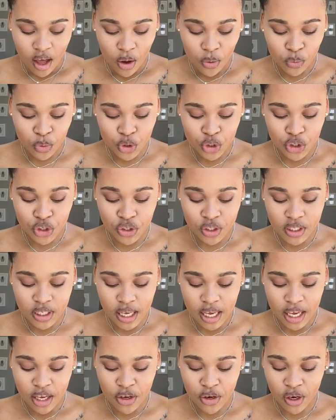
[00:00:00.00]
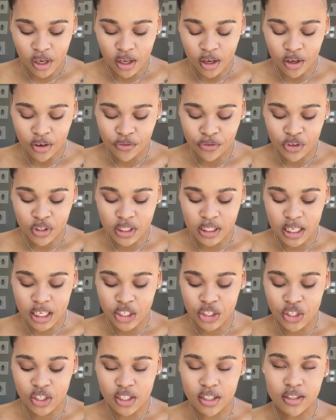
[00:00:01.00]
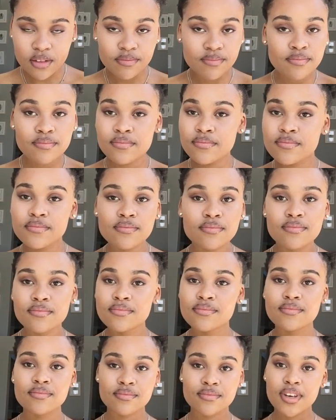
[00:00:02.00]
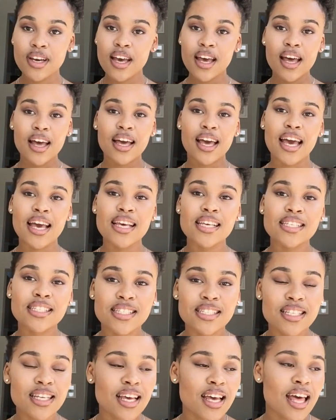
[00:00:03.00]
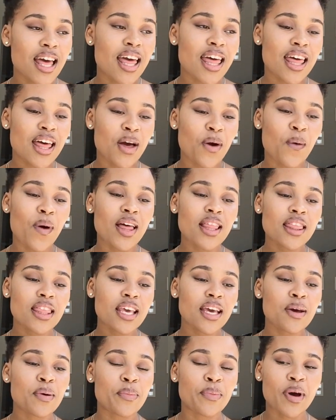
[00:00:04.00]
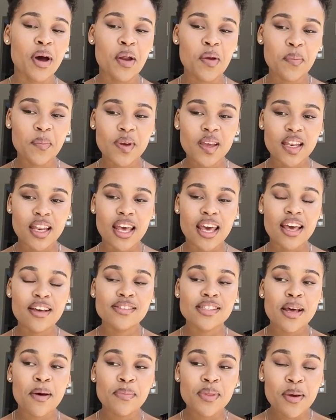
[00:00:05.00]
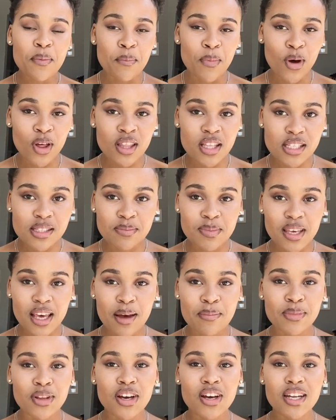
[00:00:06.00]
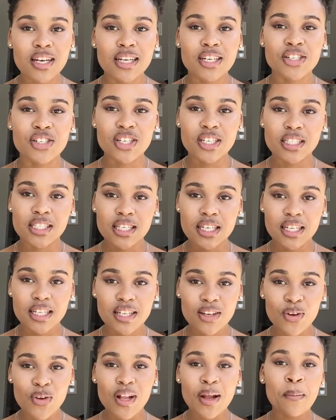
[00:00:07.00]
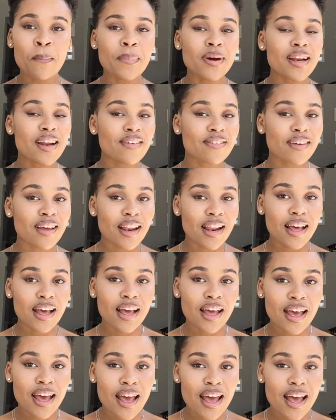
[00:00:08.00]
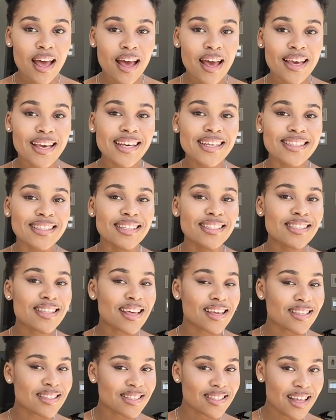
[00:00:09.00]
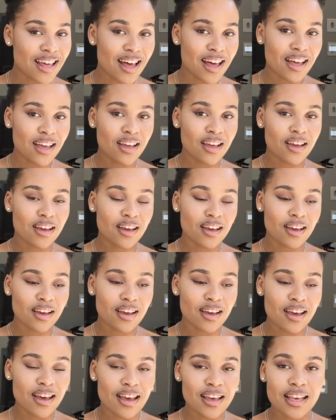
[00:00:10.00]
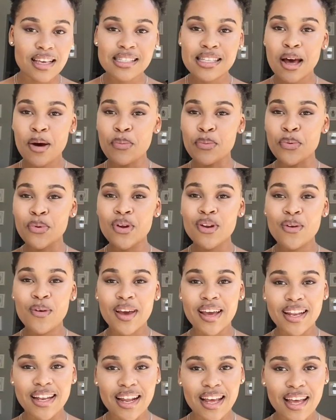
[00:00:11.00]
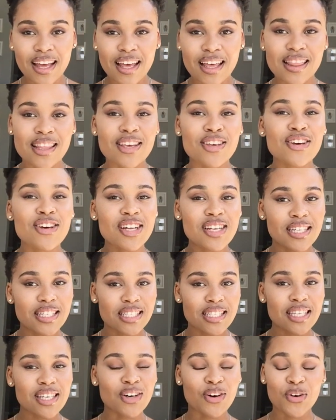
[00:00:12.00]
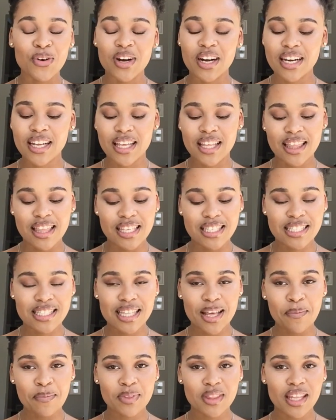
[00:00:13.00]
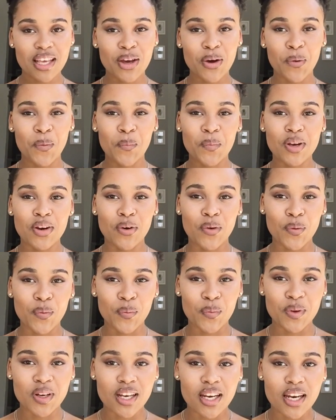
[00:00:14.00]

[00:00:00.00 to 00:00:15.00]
Would you say you're confrontational? Mm-mm. Guys, one thing about me, if something bothers me, I'm not gonna address it. Otlambana fela, ki distensa, kesa builo ina, and then you're gonna see, hore, there's something going on.